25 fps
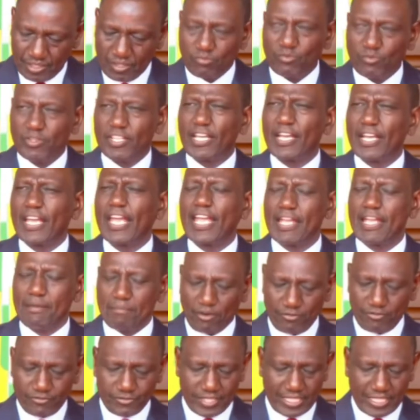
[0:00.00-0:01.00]
with the aim
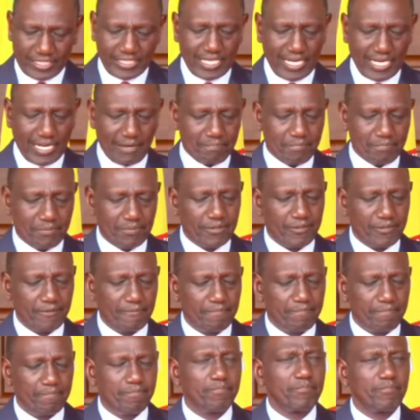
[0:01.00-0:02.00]
of setting up
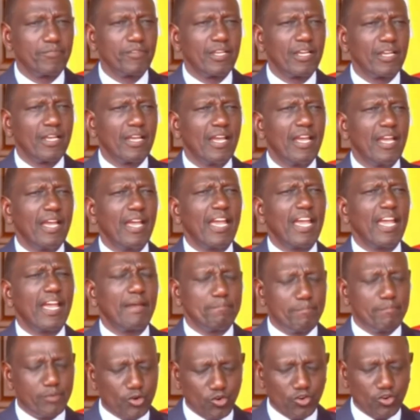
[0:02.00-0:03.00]
a
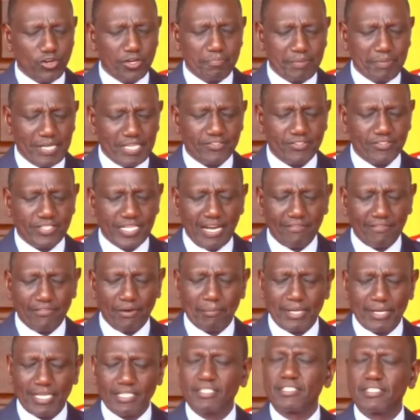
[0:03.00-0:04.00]
broad-based
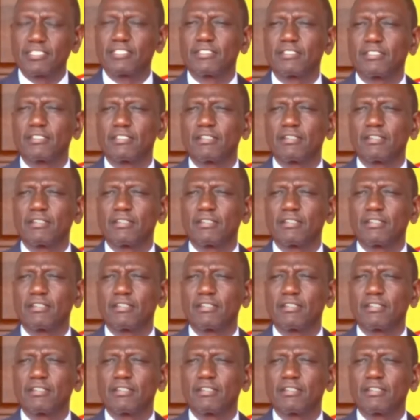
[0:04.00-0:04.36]
government